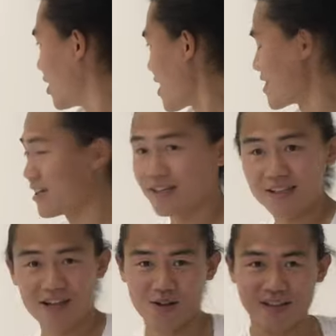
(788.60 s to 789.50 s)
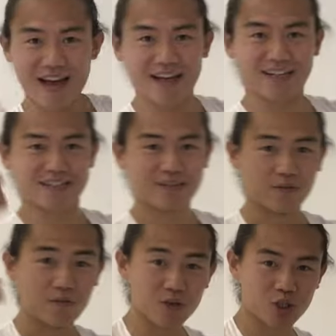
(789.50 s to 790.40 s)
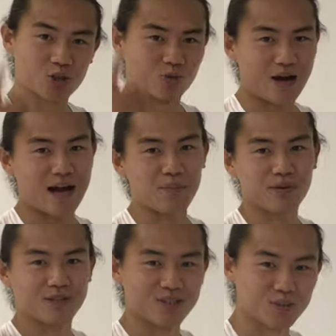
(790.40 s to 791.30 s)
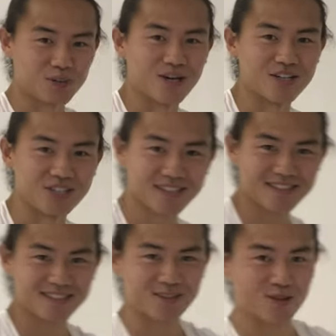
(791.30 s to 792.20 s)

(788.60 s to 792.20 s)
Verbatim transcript: I think now that is an official wrap on this project. So